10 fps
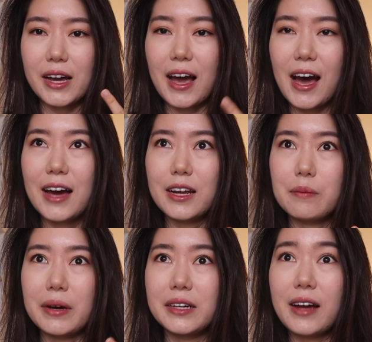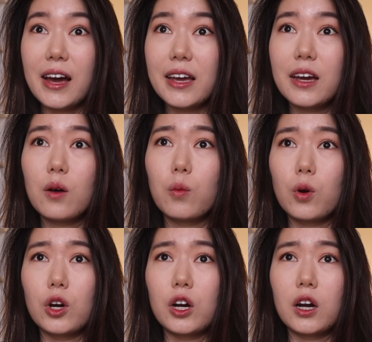I had in my diet
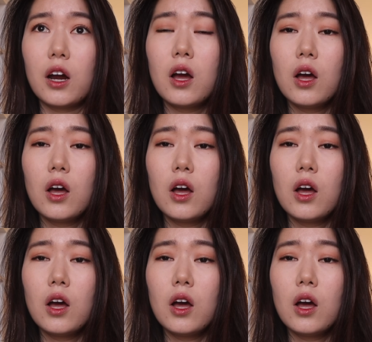were,